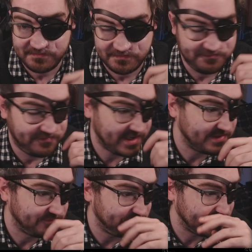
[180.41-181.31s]
fucking
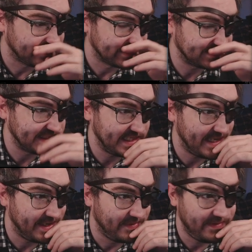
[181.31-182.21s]
figure this thing
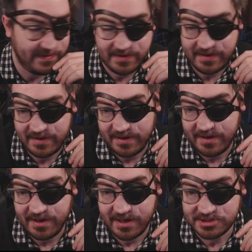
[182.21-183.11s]
out.
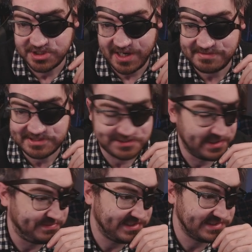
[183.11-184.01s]

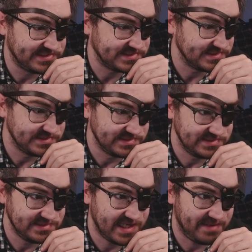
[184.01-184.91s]
JavaScript is
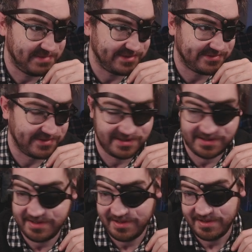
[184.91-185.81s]
not my thing.
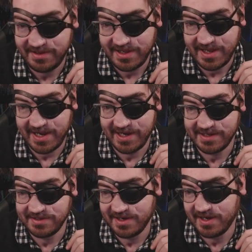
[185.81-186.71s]
And
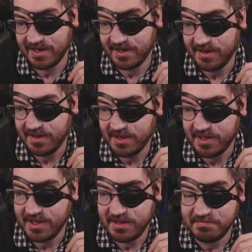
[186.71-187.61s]

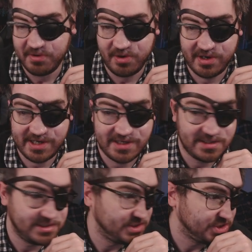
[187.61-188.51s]
boy,
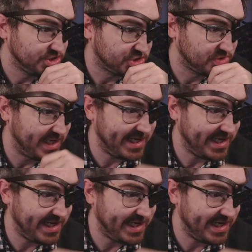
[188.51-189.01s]
Trek